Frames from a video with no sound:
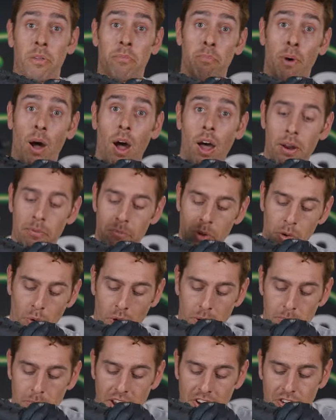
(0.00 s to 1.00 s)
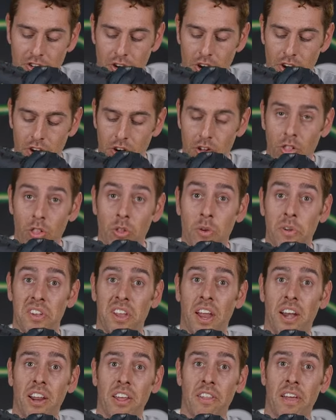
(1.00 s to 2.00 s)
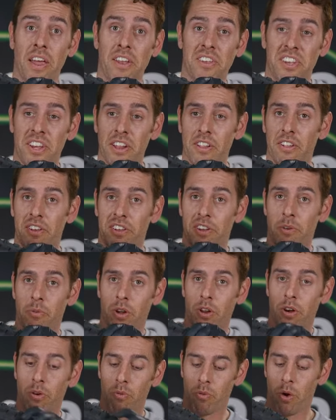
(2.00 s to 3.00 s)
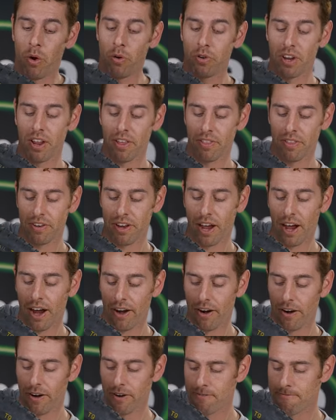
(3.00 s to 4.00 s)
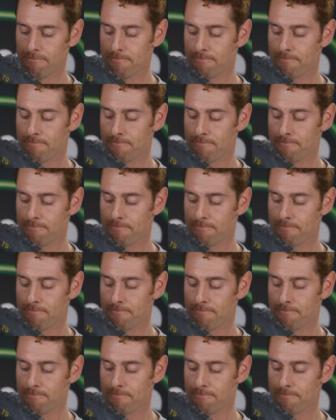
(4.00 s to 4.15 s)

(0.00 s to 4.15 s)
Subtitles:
the bottom, you wanna make sure you don't lose any of that sealant. So we're gonna rotate the tire